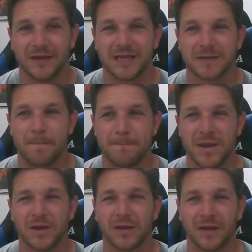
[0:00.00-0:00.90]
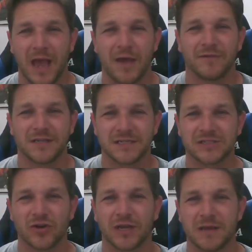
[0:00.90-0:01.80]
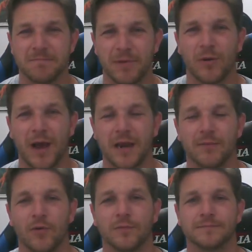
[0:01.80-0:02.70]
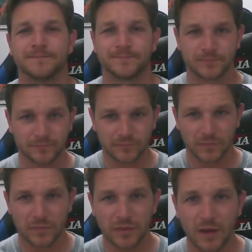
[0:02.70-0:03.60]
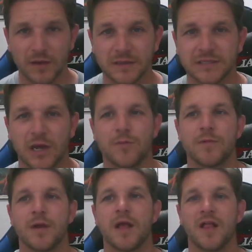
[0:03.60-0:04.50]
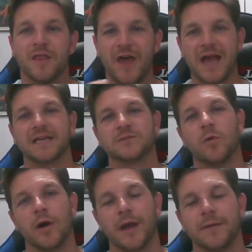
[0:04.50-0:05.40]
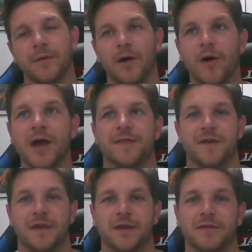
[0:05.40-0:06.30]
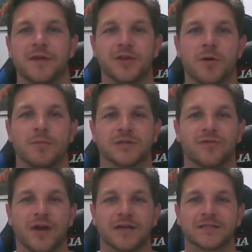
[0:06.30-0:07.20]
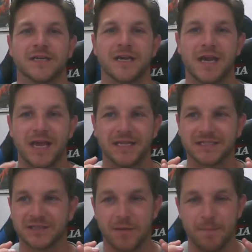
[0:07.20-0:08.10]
It's a big, heavy, stocky built animal. So that is why I think the Indominus Rex is the